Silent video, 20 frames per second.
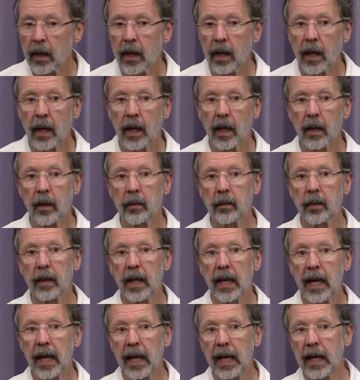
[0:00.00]
um,
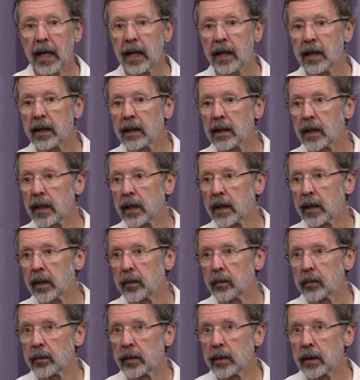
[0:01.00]
and
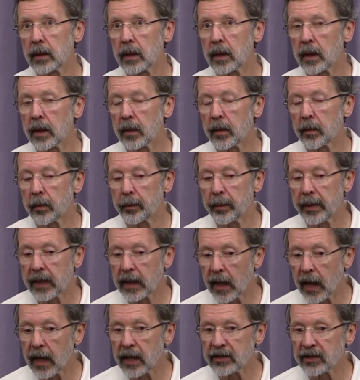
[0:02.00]
um, uh,
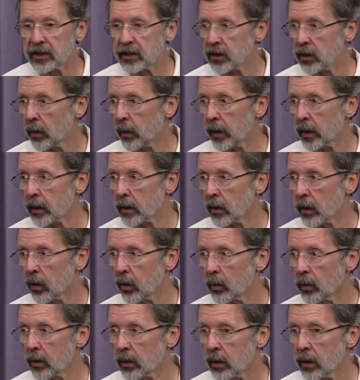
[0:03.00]
because it's going
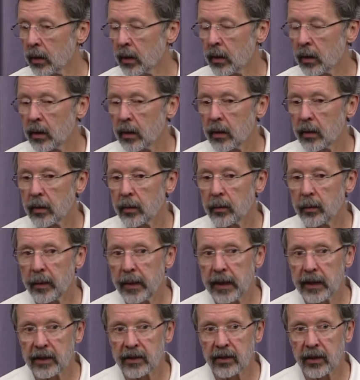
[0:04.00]
global
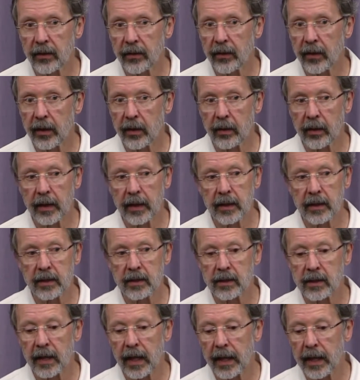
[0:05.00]
means that there
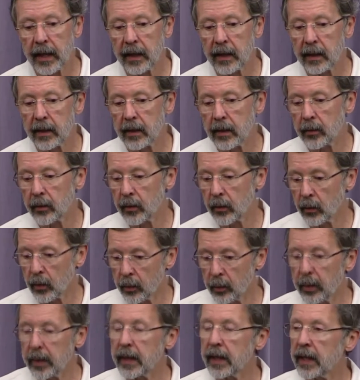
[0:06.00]
is a, we're
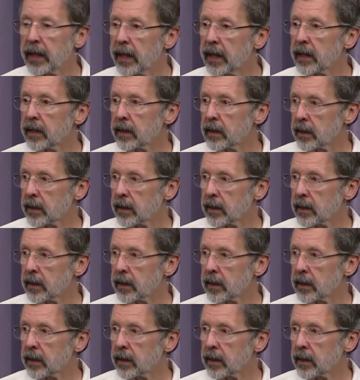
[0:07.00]
bringing in